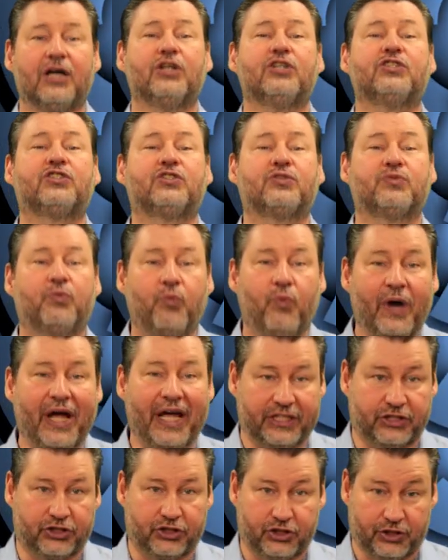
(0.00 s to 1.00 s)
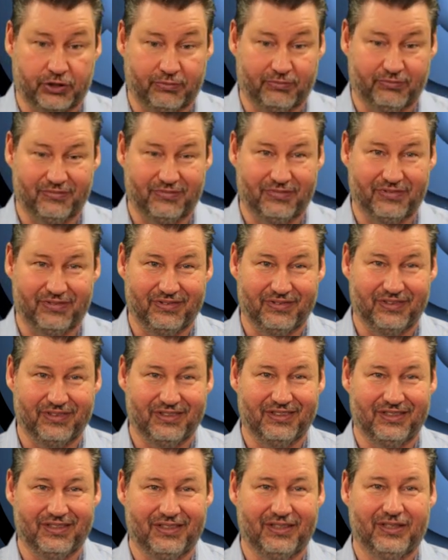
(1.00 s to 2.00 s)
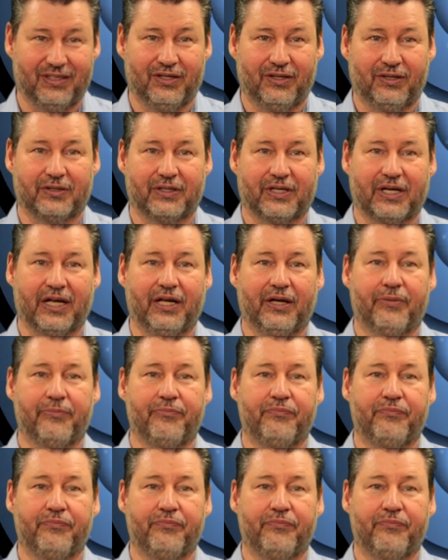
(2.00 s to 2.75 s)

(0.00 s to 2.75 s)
switch. Okay.